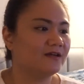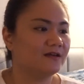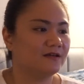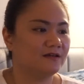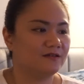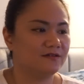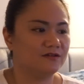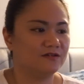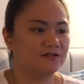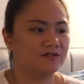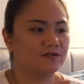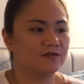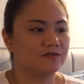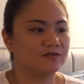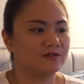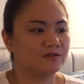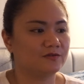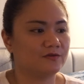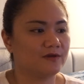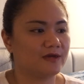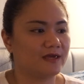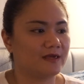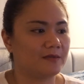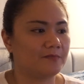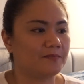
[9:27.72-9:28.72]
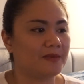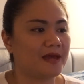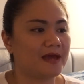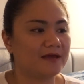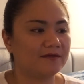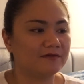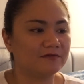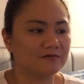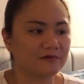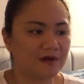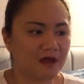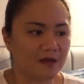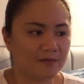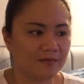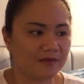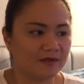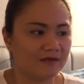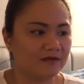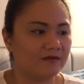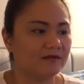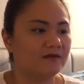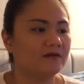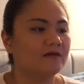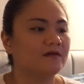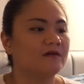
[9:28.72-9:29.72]
There's also a
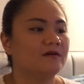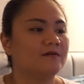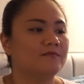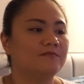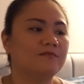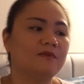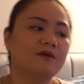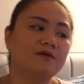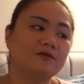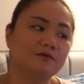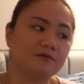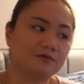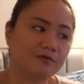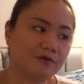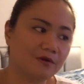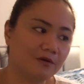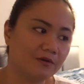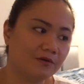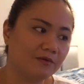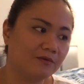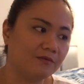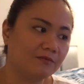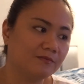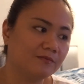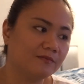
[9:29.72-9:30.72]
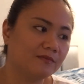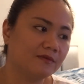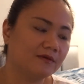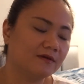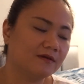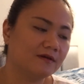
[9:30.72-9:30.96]
panorama, monochrome,